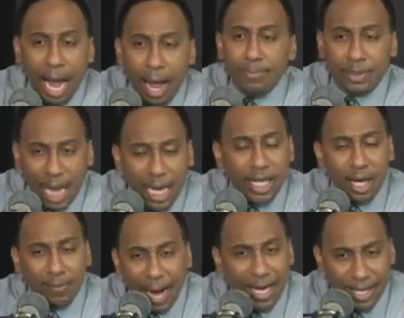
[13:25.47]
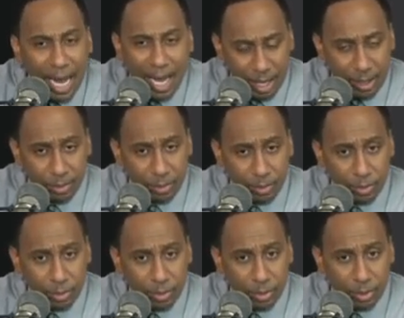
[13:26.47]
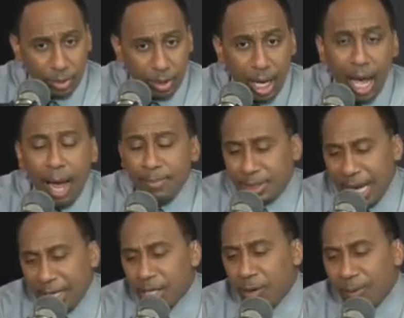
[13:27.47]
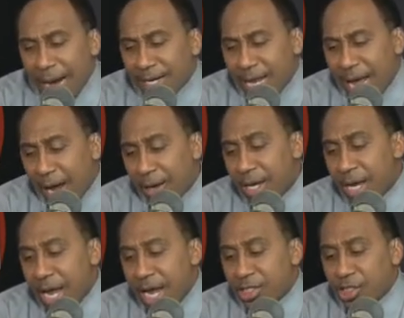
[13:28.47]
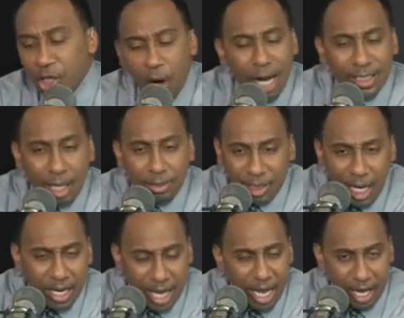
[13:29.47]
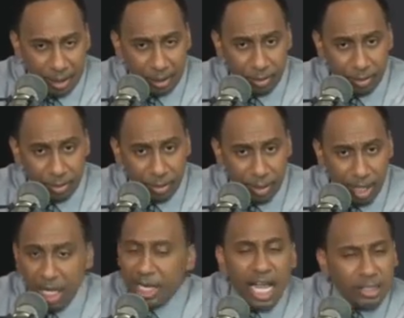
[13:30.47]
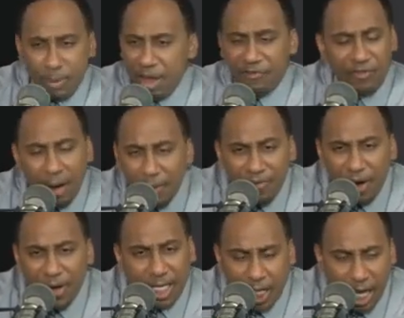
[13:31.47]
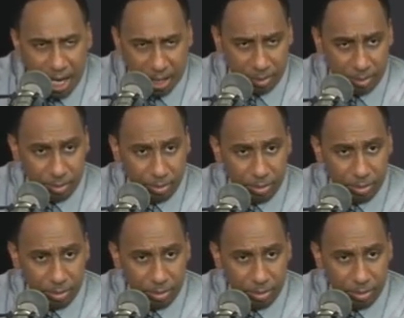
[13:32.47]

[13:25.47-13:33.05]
I'm telling you right now. I'm telling you right now, as sure as I'm sitting here, let's be very, very clear.